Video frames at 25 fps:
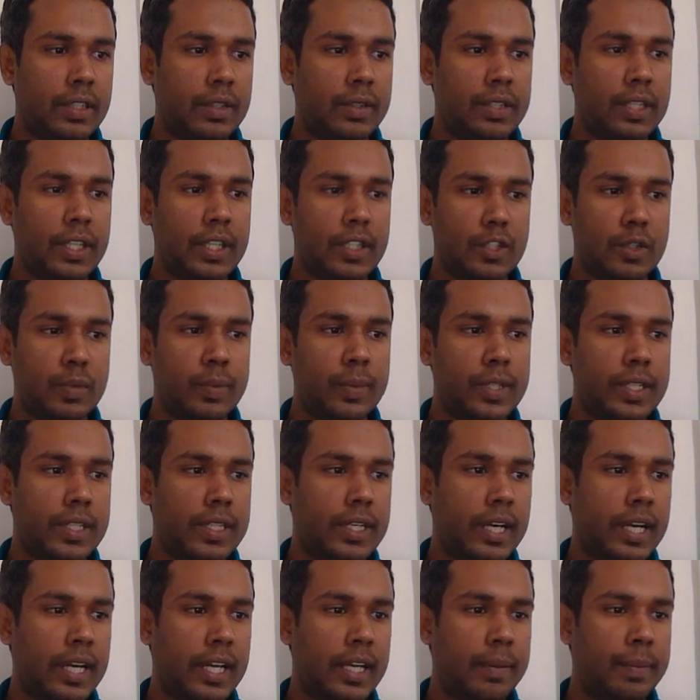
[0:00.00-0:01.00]
on customer
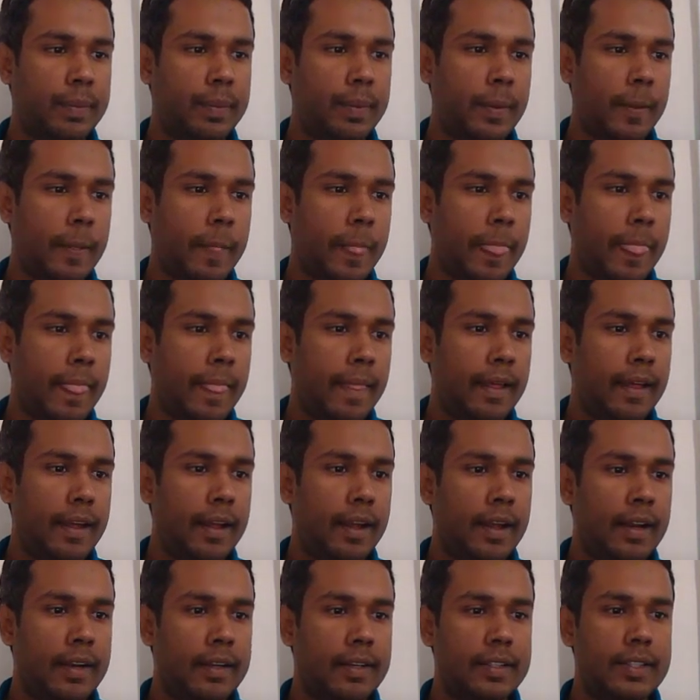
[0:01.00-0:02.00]
type,
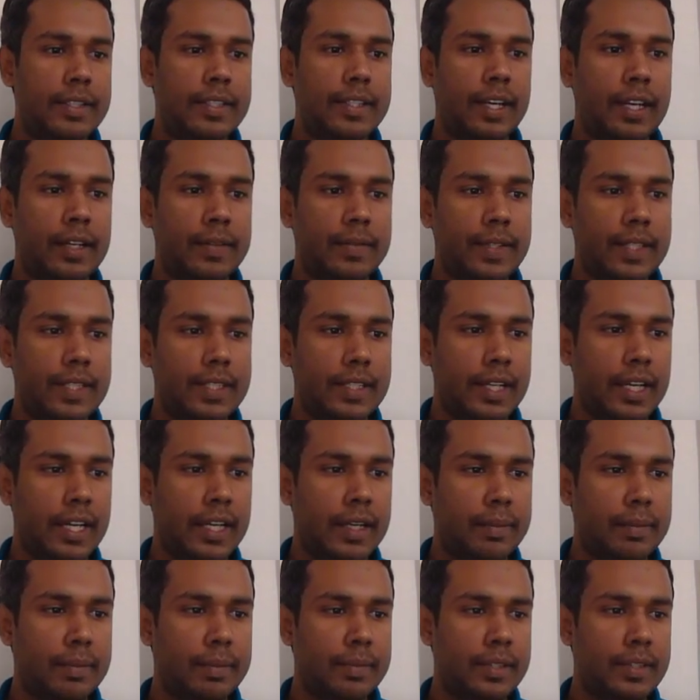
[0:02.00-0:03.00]
and service
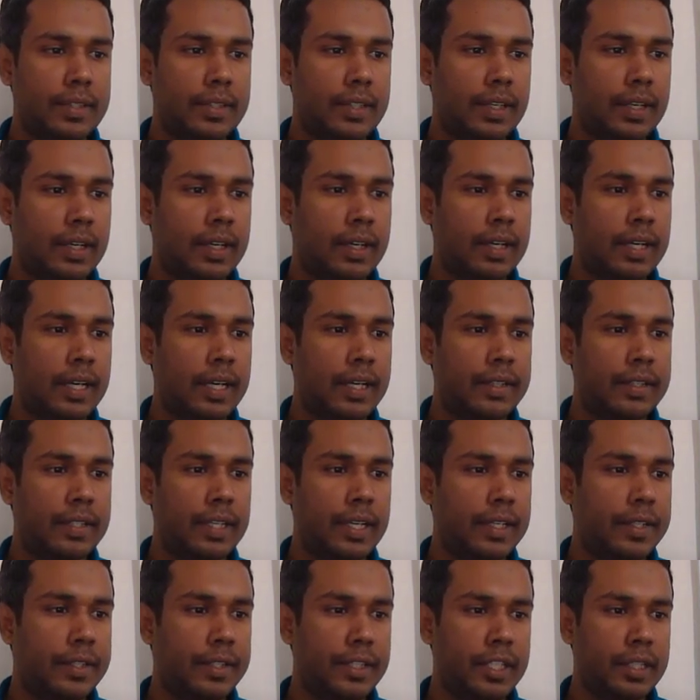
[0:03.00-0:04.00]
times at
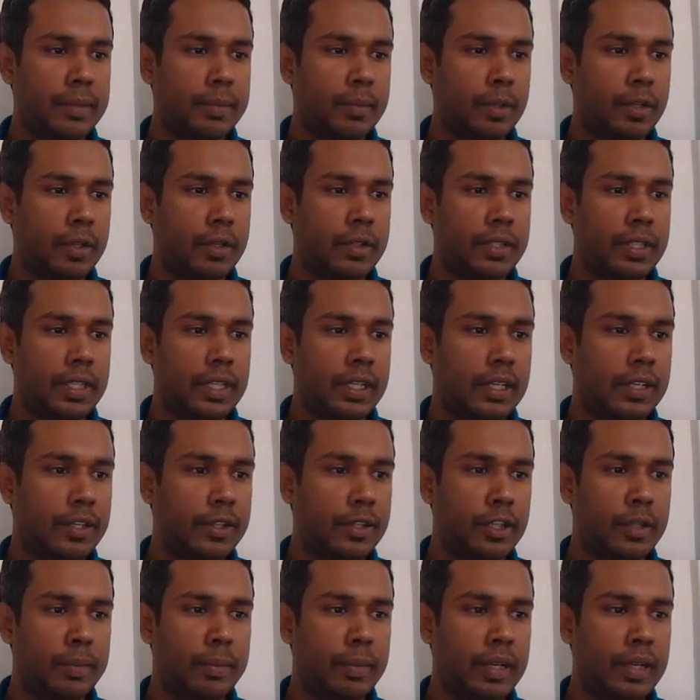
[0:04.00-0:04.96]
ATM or teller or